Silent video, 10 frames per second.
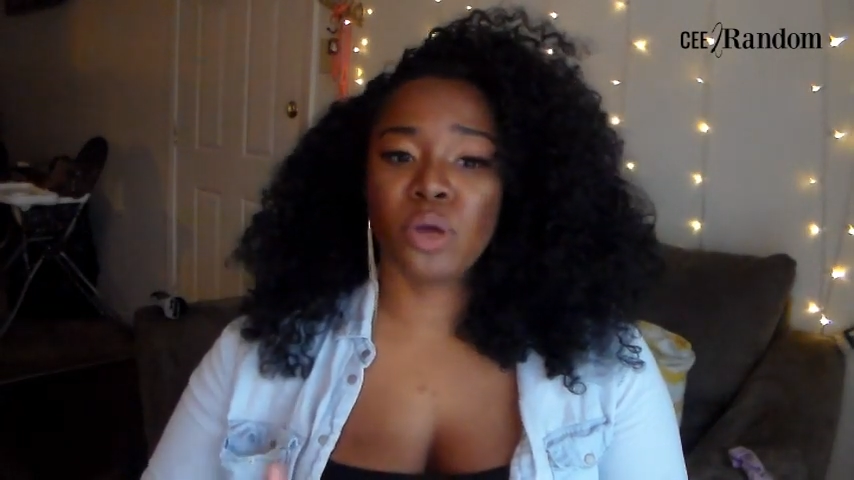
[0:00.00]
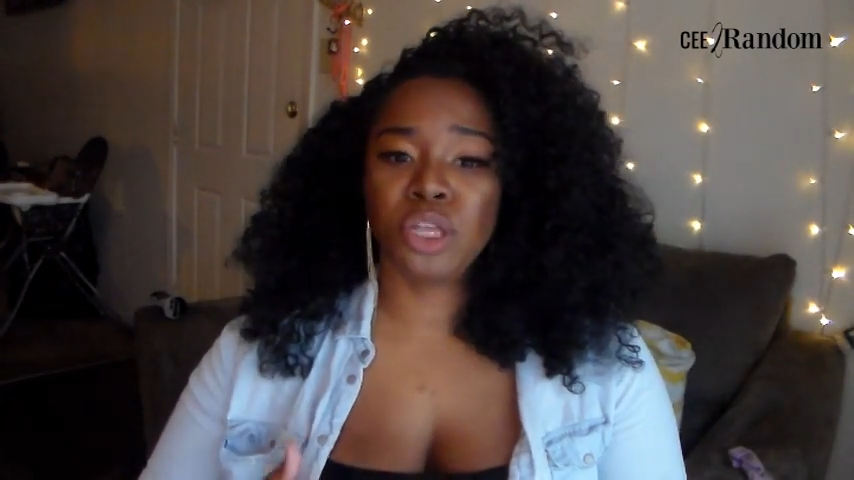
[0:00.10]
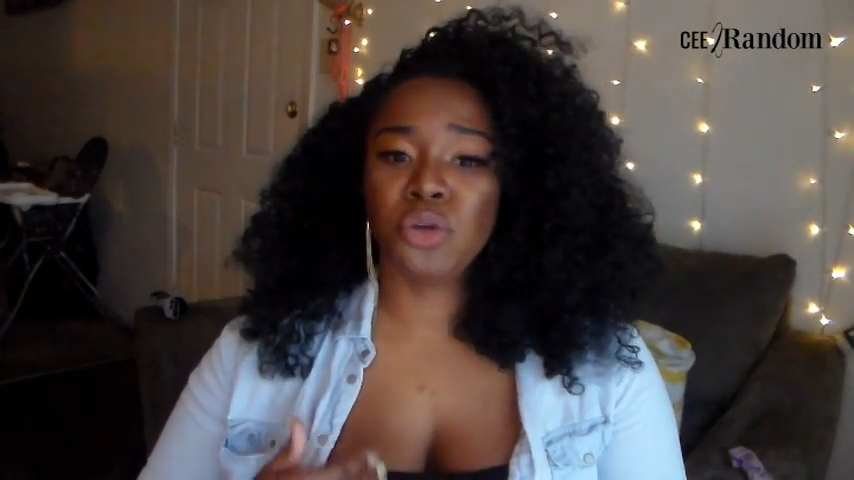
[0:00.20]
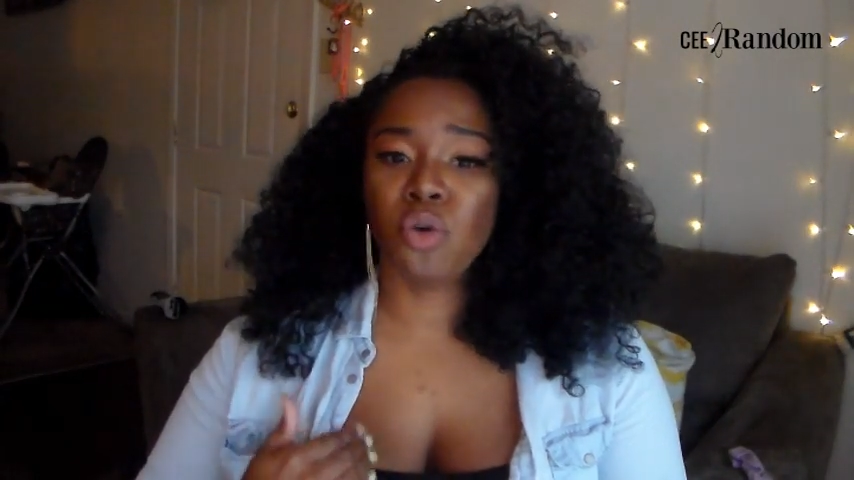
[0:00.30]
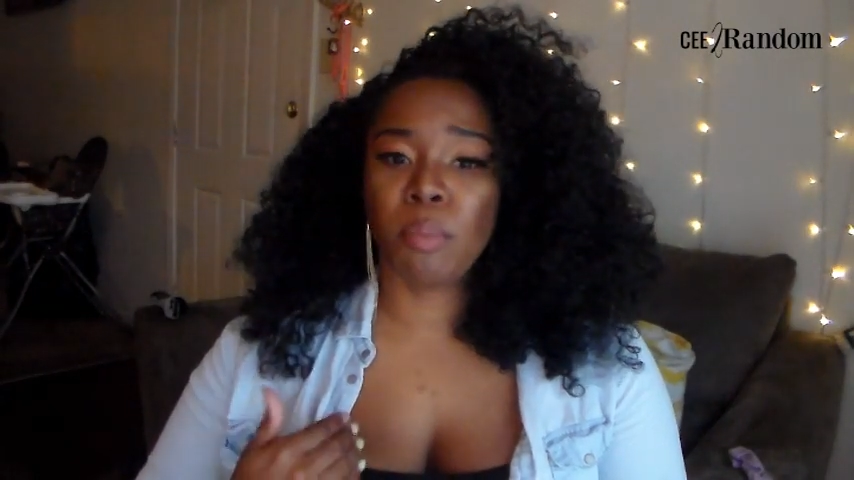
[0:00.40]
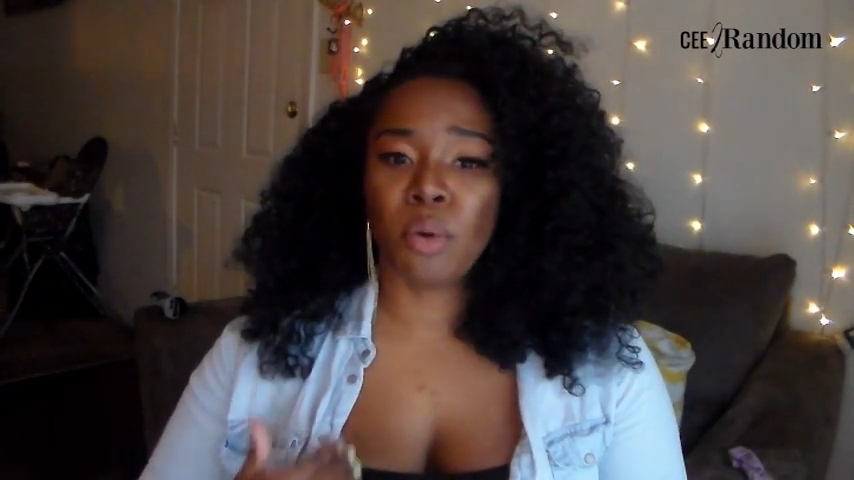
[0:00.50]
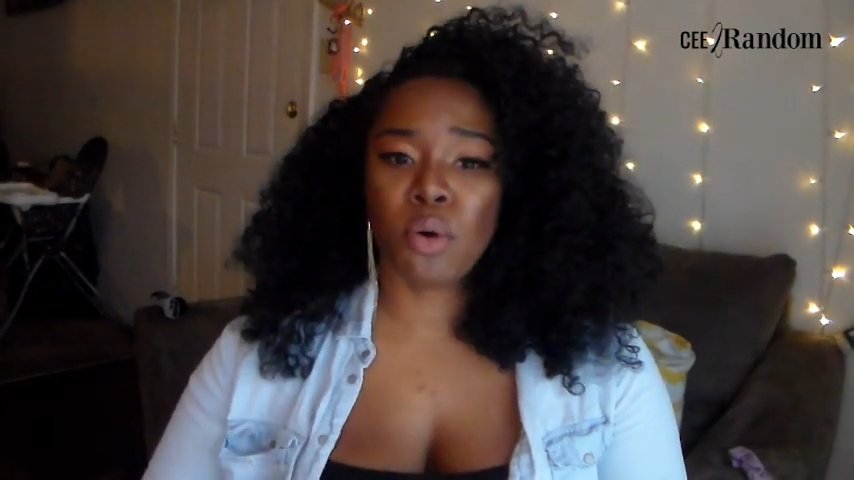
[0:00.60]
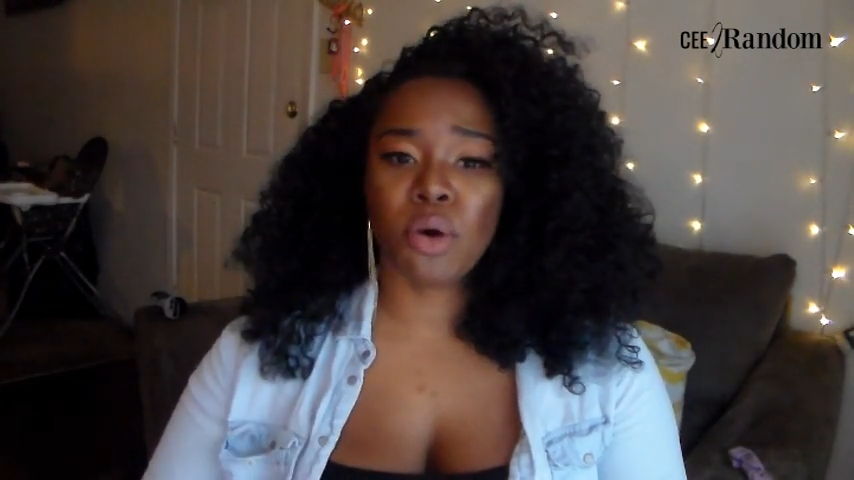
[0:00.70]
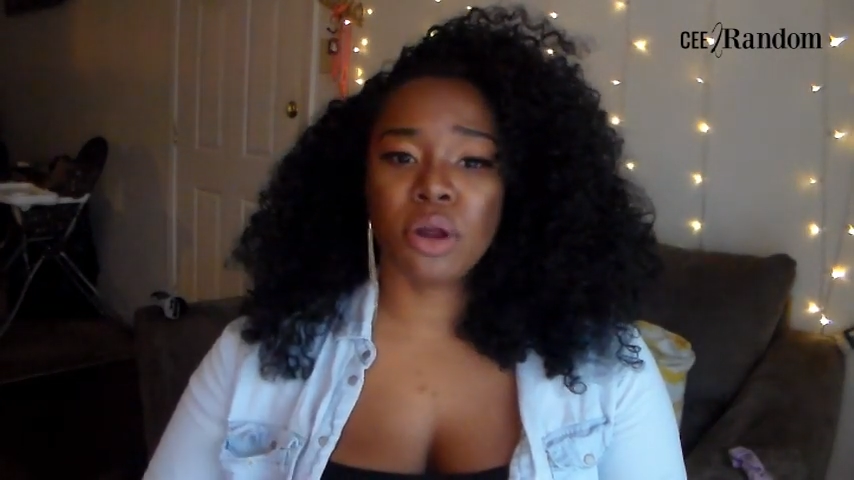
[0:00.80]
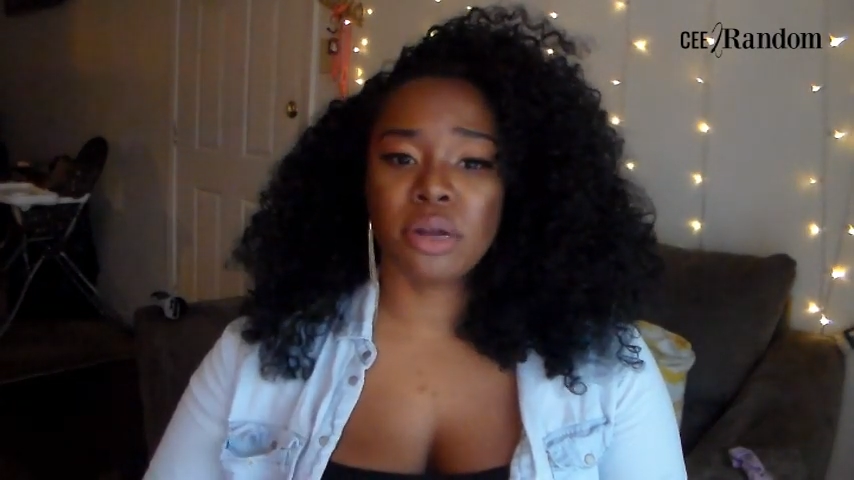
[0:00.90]
when you were
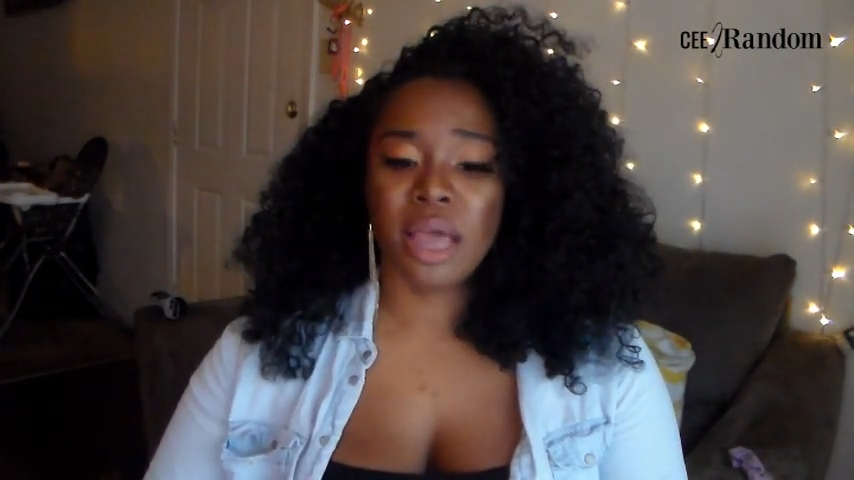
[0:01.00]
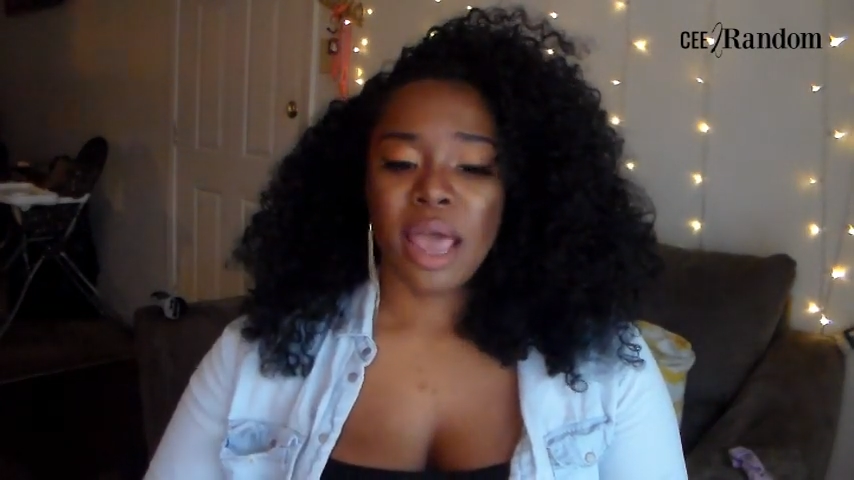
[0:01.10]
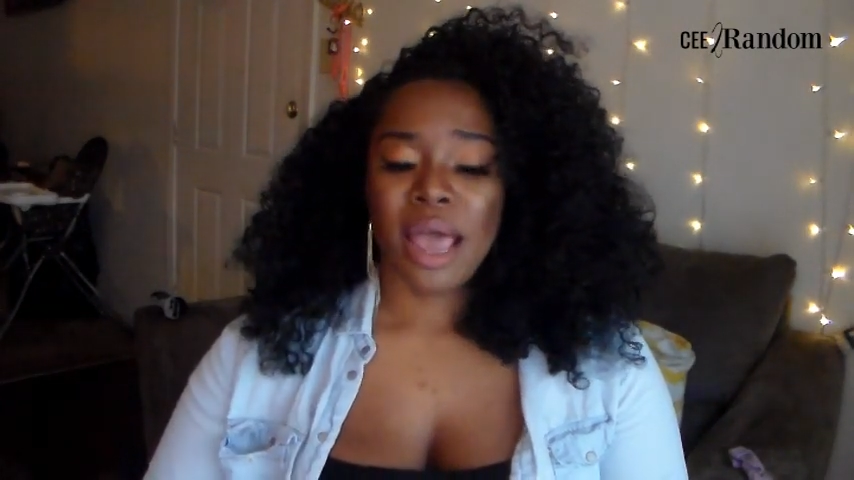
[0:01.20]
born